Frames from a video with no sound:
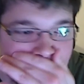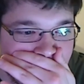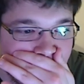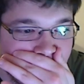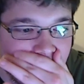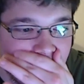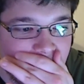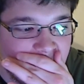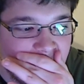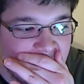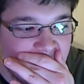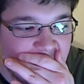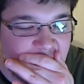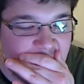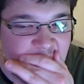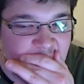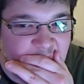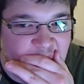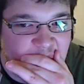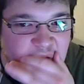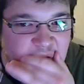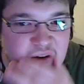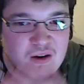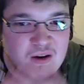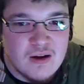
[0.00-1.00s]

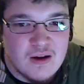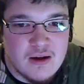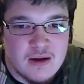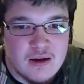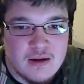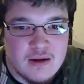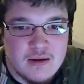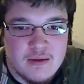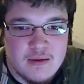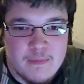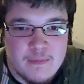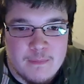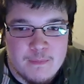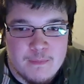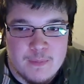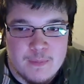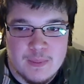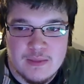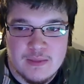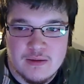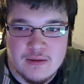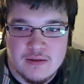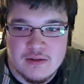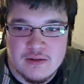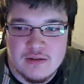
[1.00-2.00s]

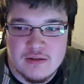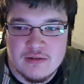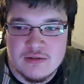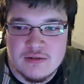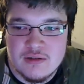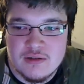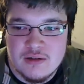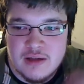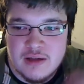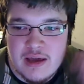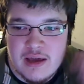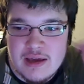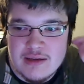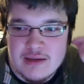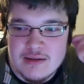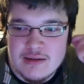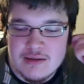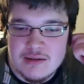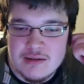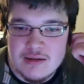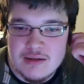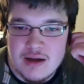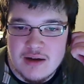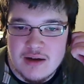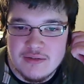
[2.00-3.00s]
There's delays and
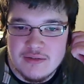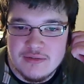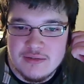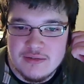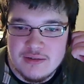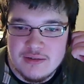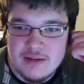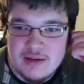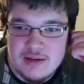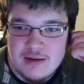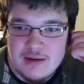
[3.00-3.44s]
stuff.